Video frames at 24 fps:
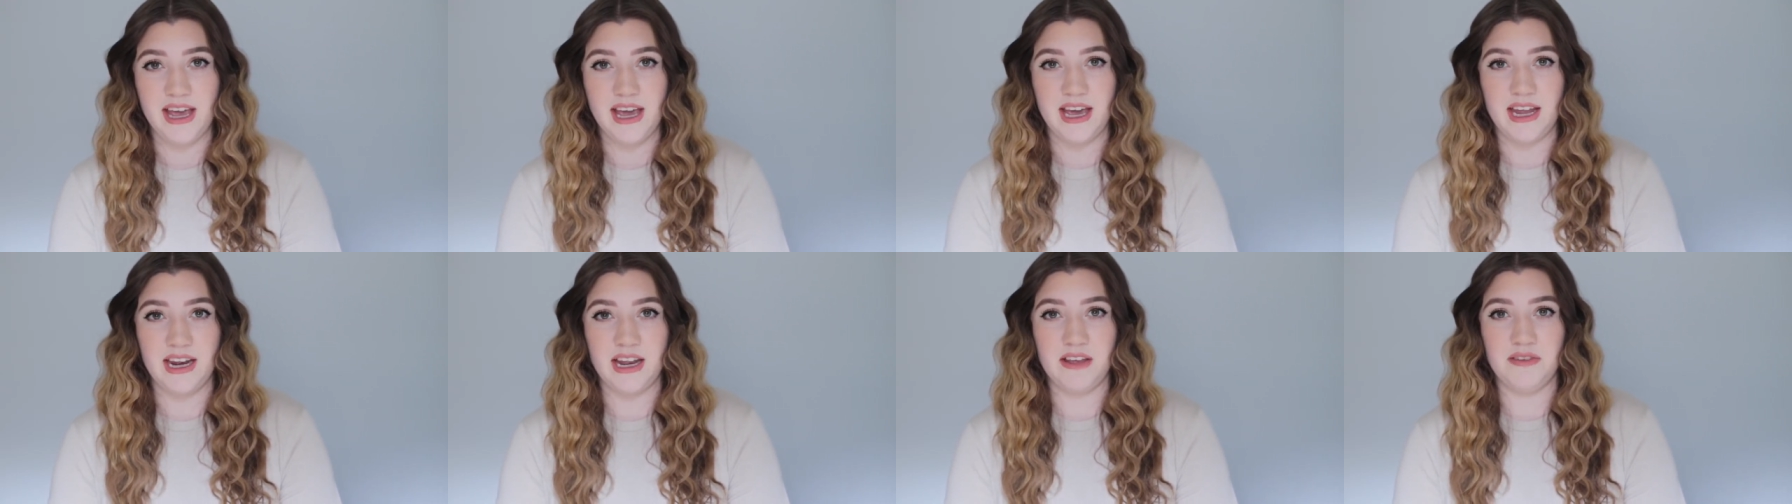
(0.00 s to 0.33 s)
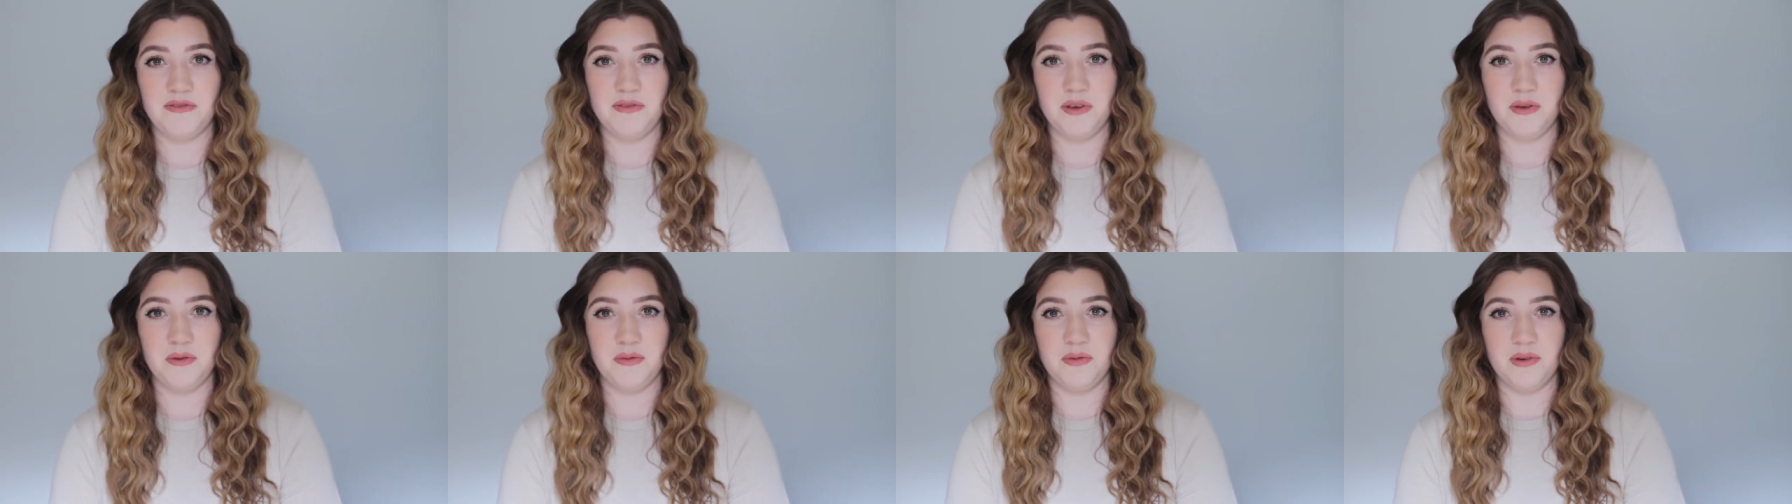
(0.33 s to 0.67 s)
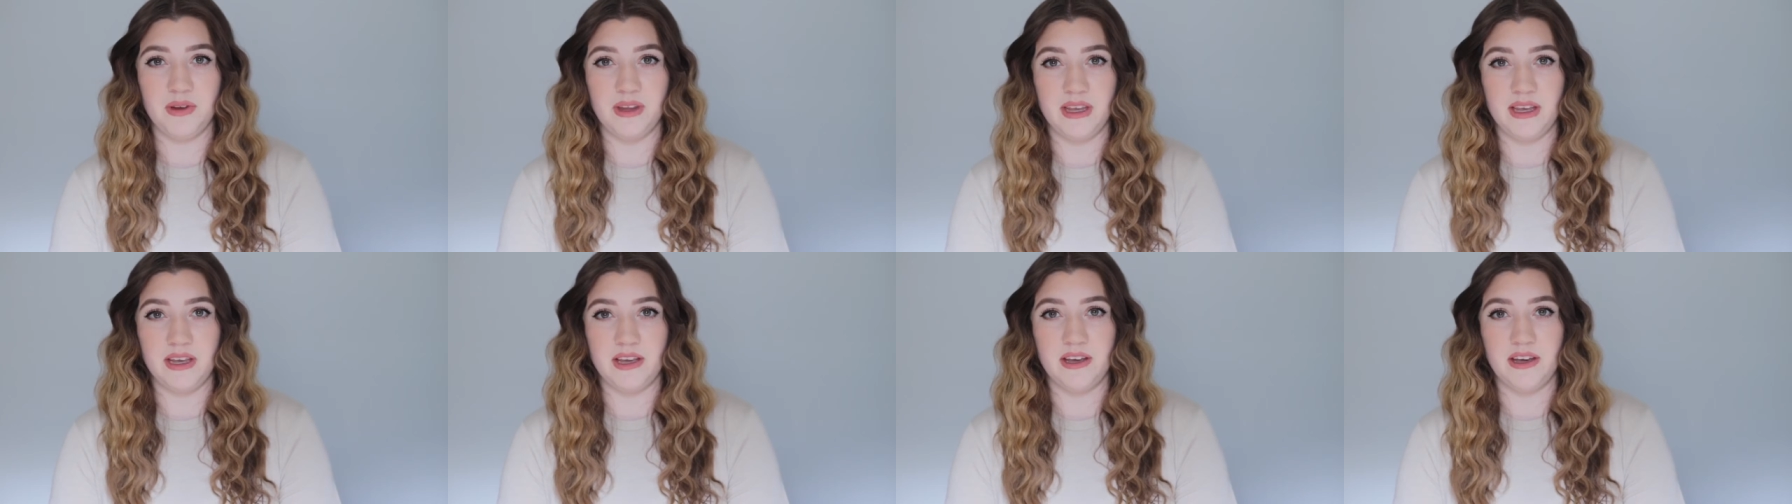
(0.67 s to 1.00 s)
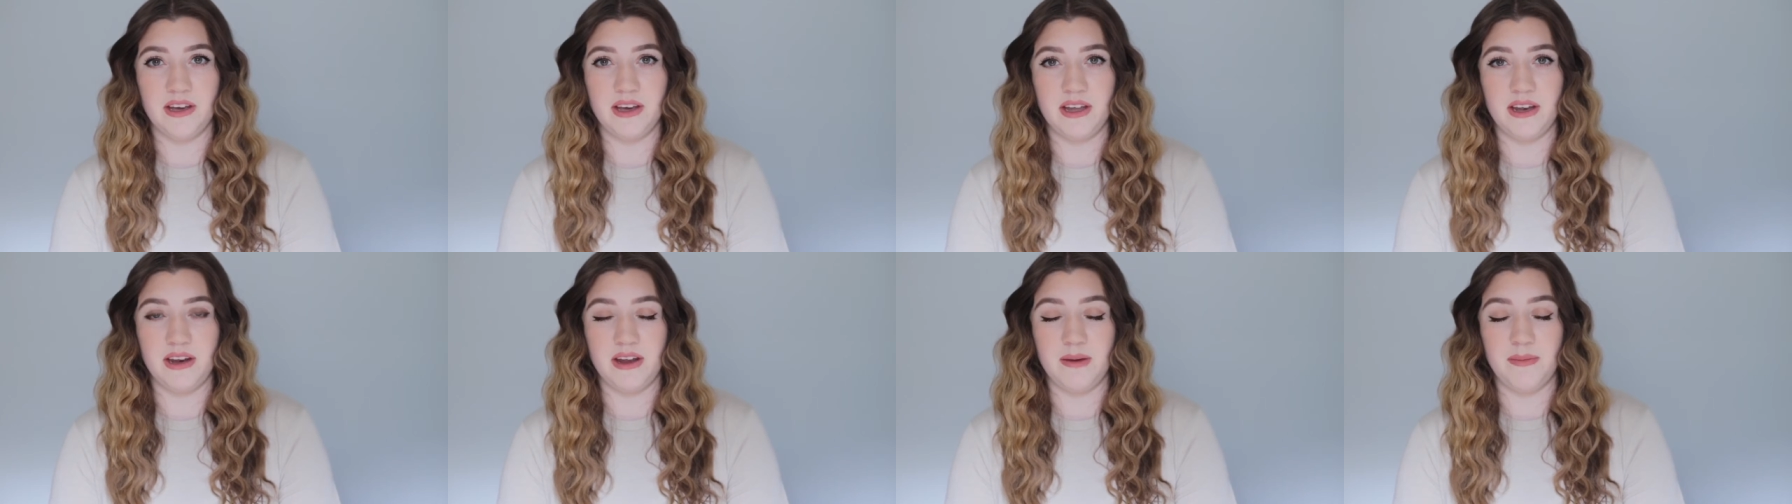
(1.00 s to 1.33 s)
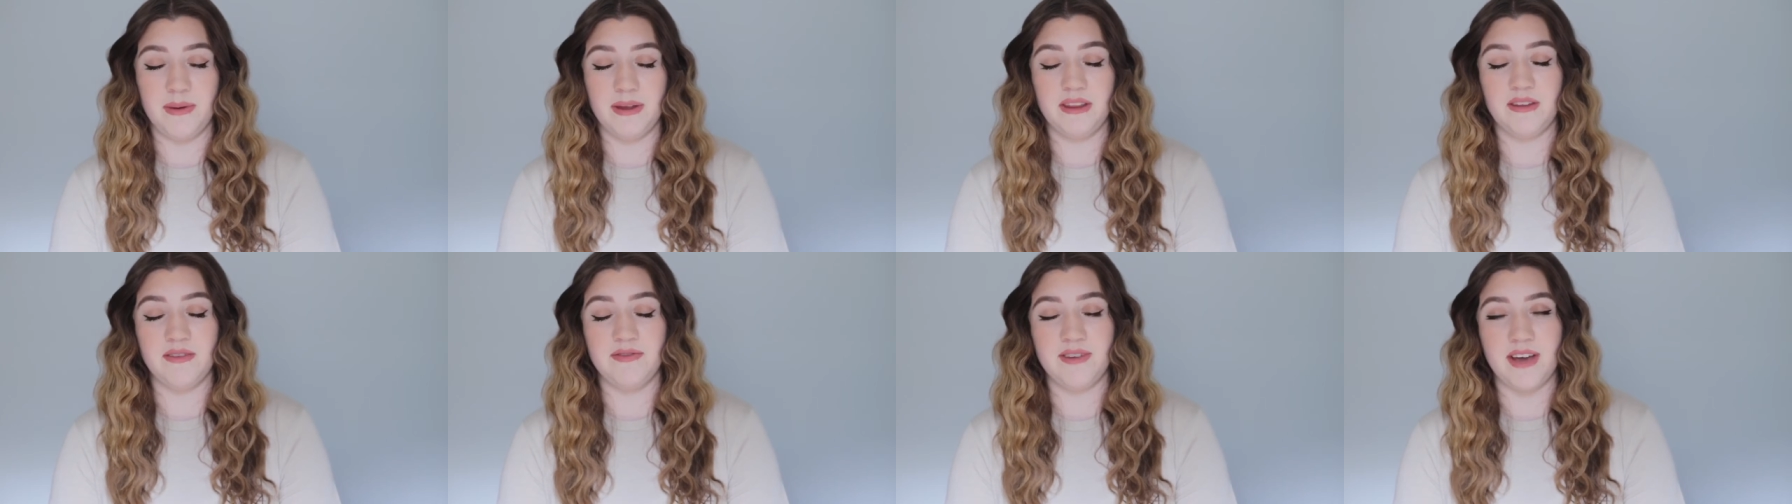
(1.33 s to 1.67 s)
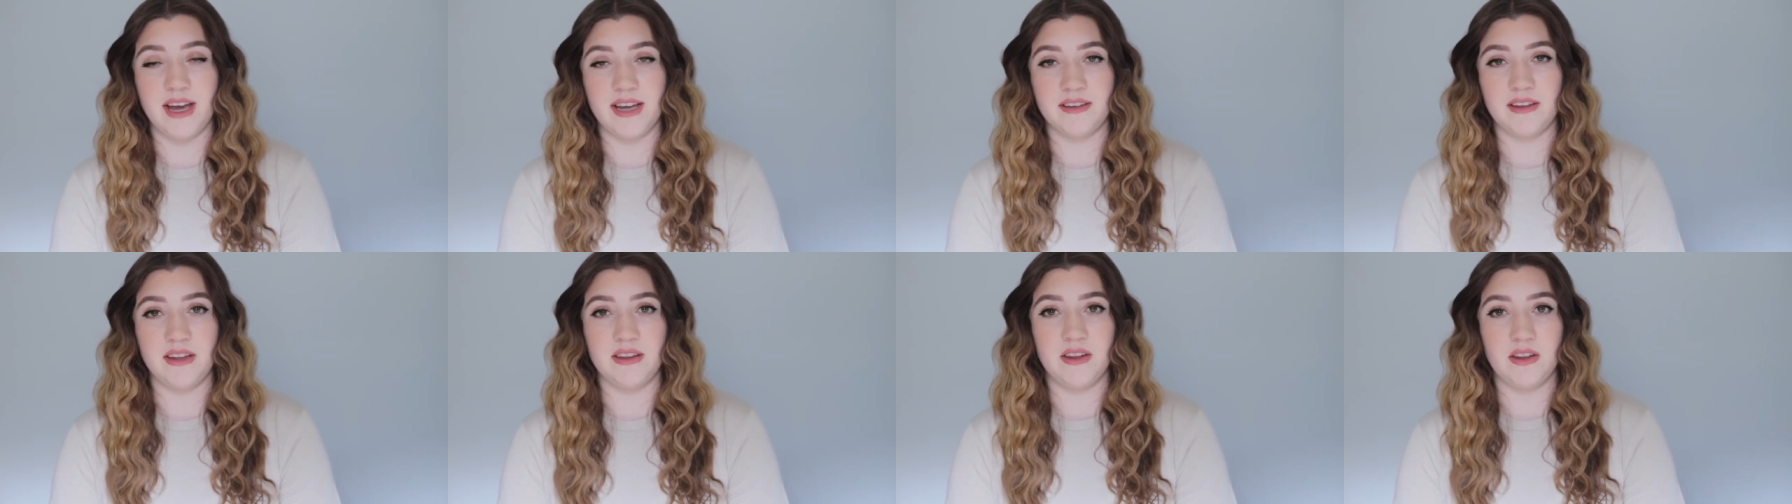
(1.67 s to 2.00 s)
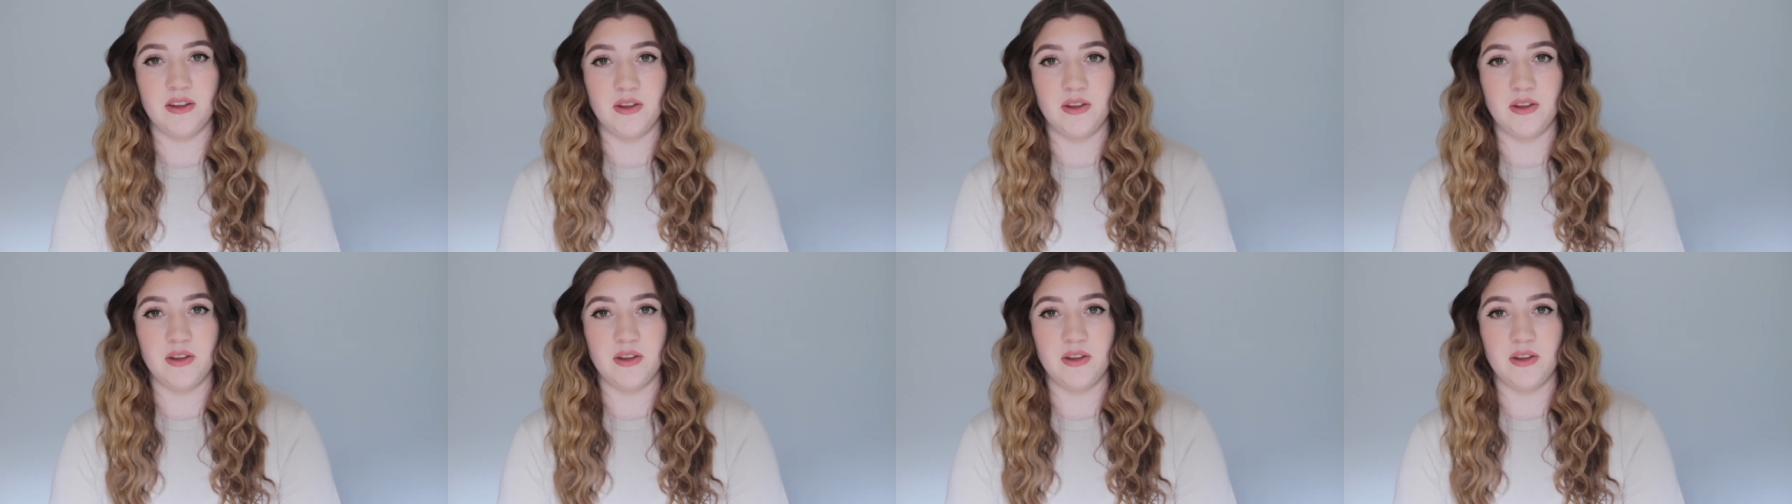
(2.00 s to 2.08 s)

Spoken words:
and I feel really good about the fact that